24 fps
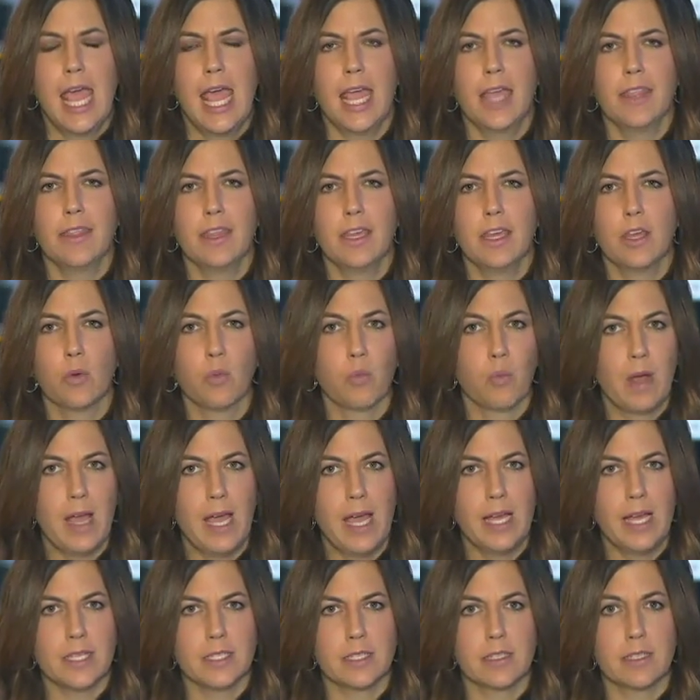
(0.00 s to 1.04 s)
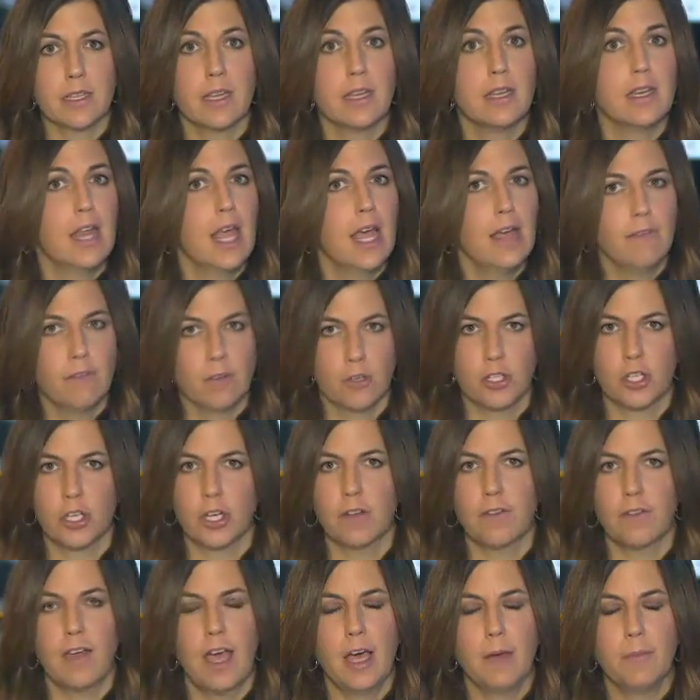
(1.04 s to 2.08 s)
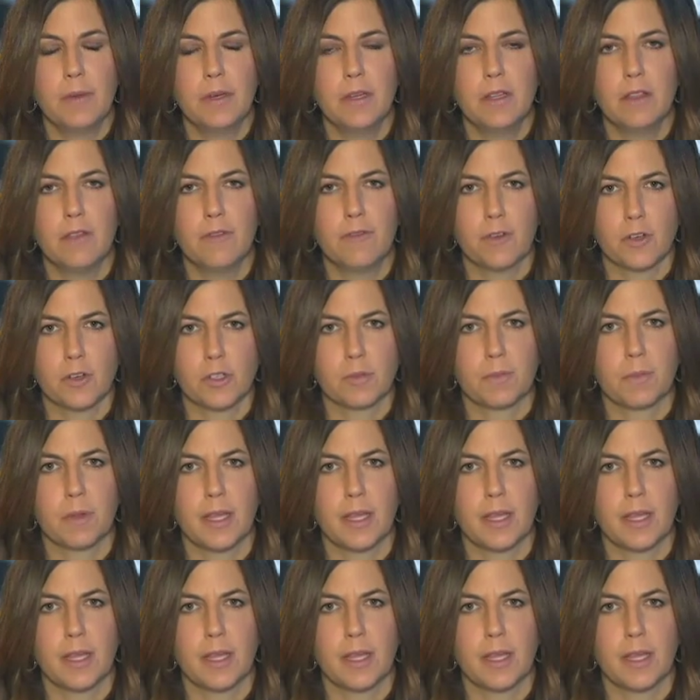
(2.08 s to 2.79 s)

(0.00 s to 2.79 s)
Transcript: and the arrest never should have happened in the first